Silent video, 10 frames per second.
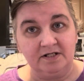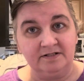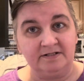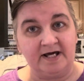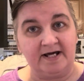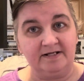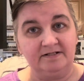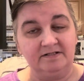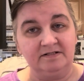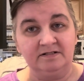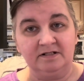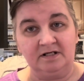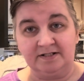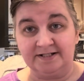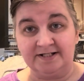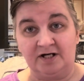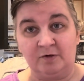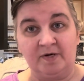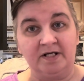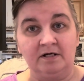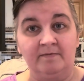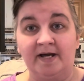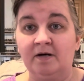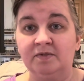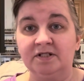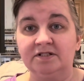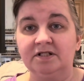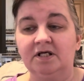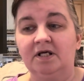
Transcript: that a designer might come out with,